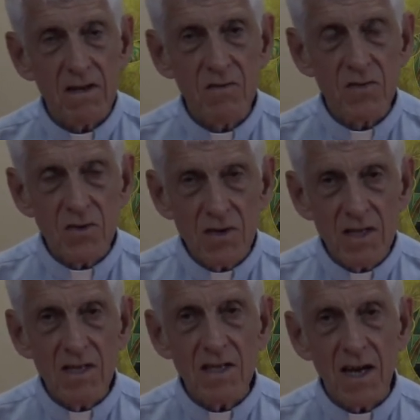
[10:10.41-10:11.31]
concerning
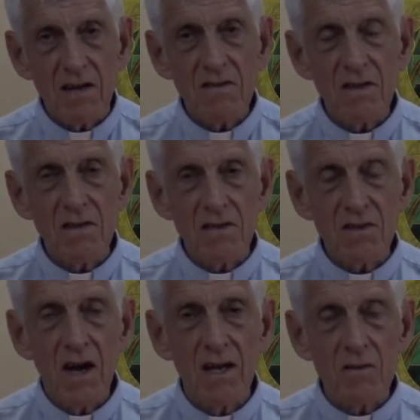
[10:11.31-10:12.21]
the text of this
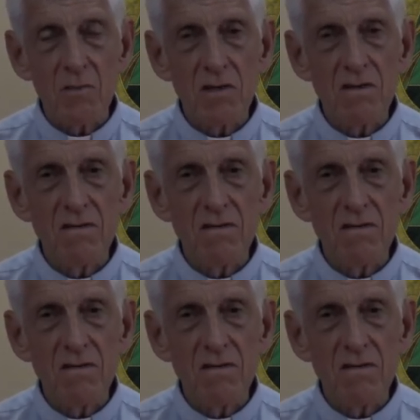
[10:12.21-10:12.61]
gospel.